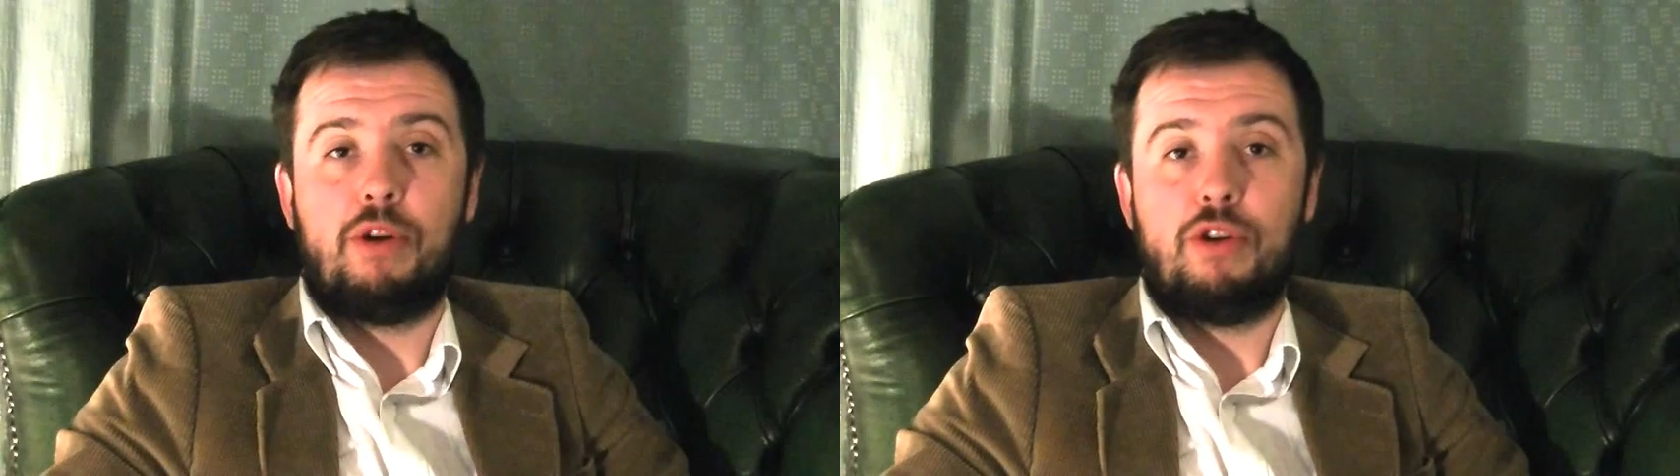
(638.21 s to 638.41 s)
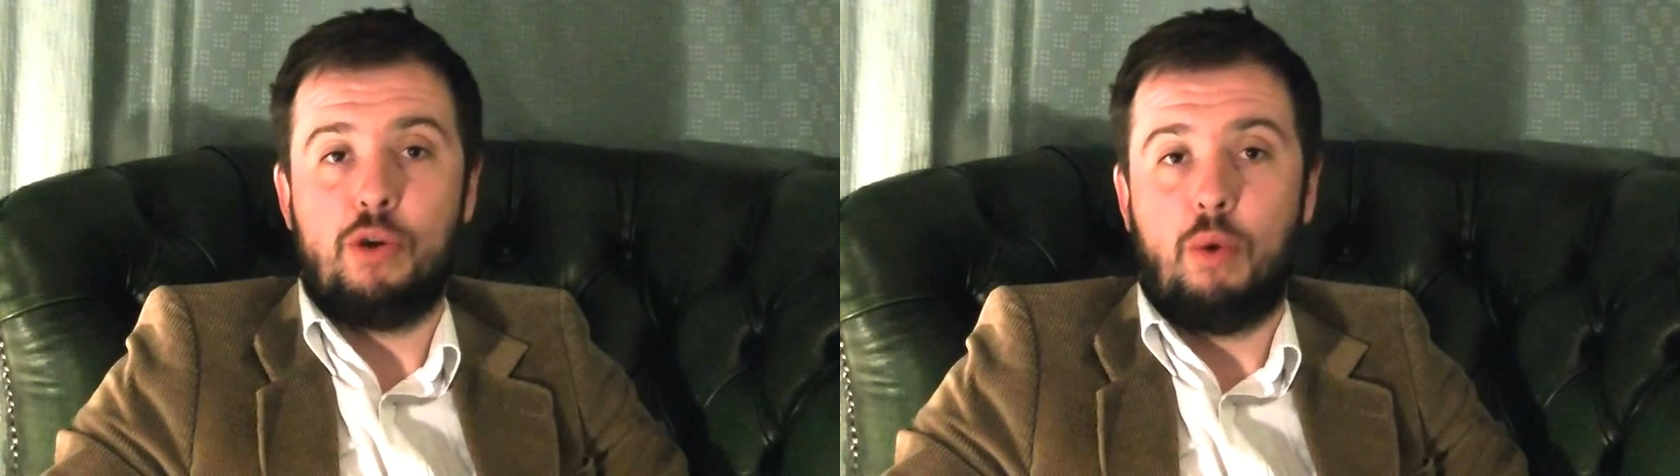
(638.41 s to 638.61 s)

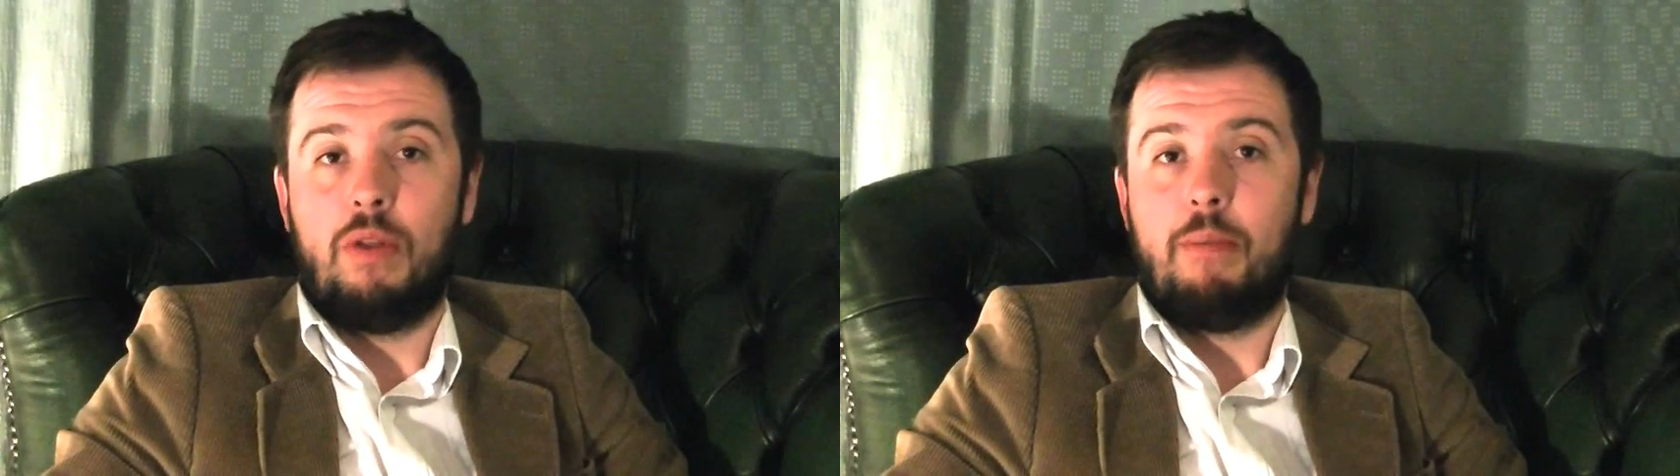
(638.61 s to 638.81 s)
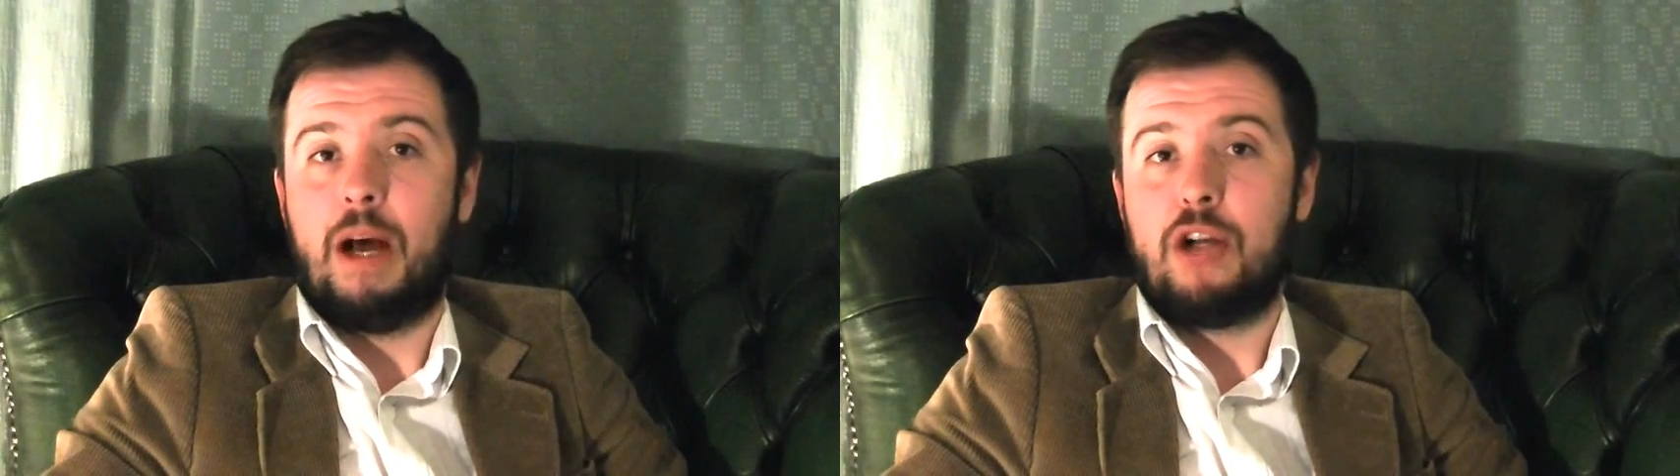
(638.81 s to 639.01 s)
because you
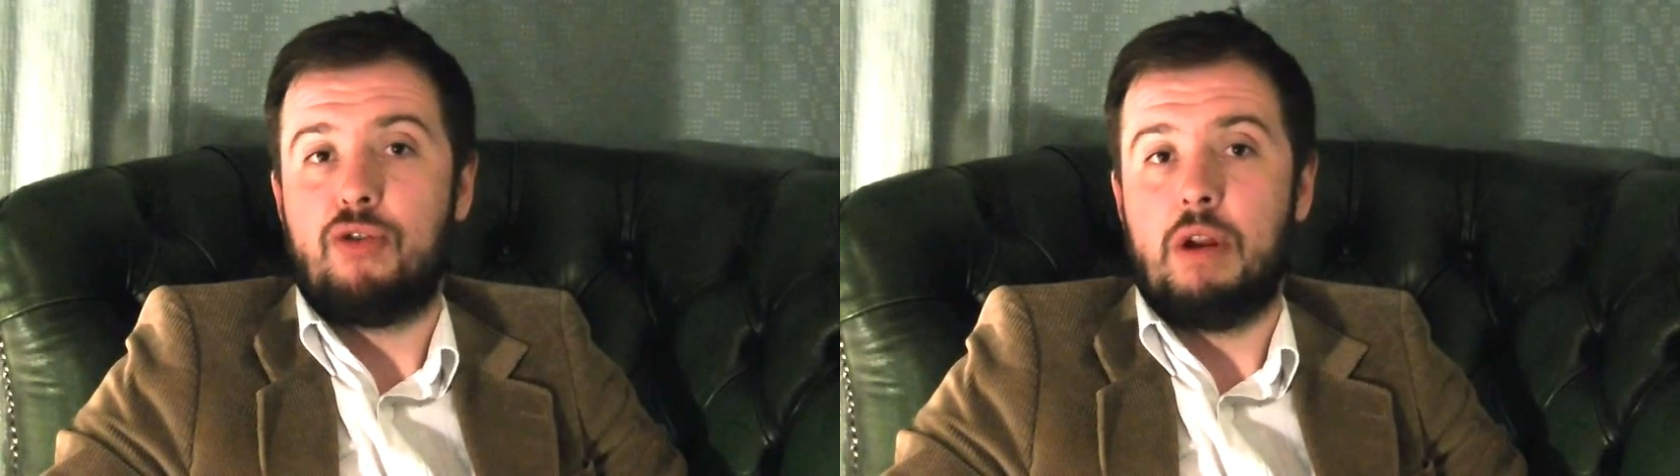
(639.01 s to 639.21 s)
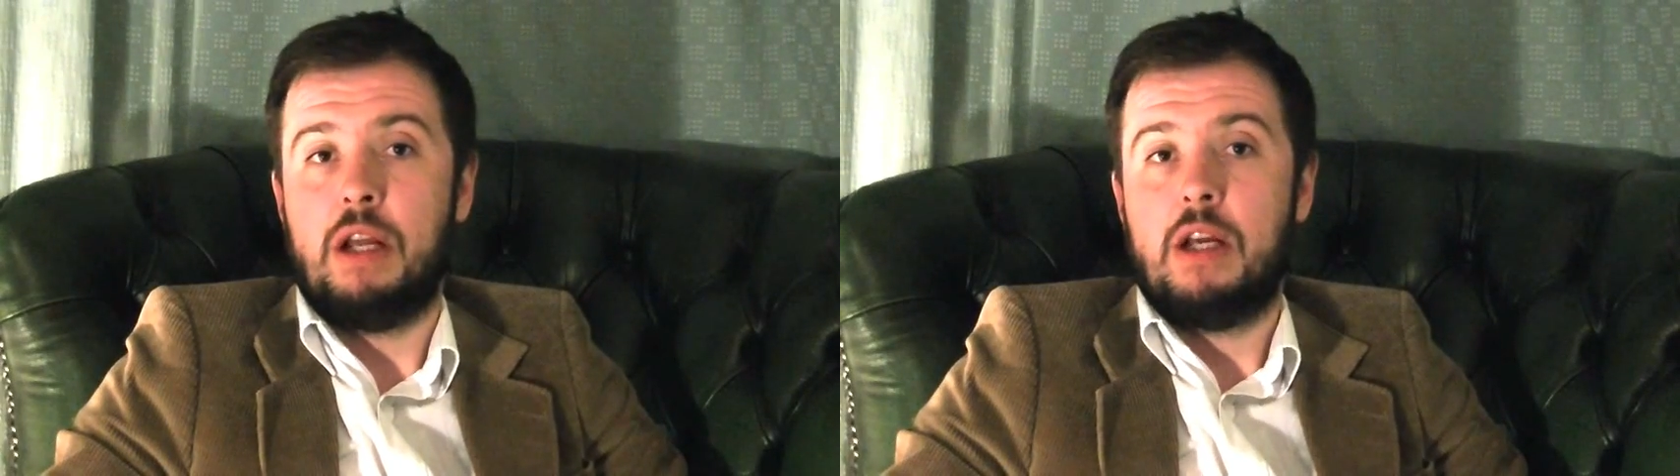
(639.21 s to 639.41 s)
want the
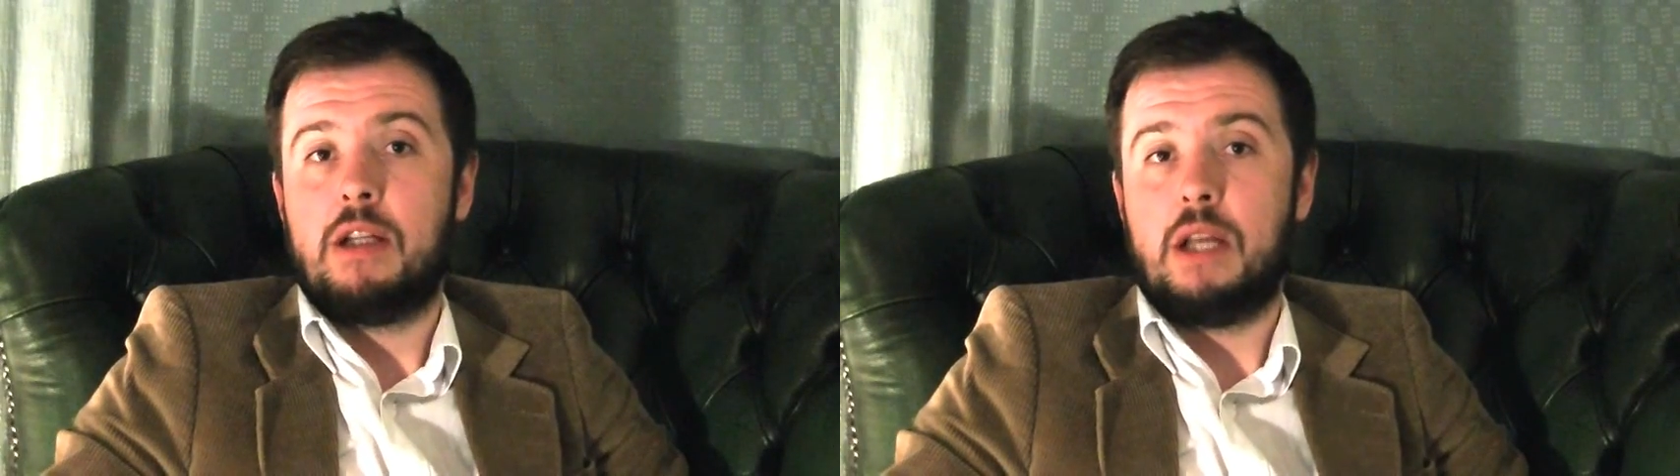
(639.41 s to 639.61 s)
battery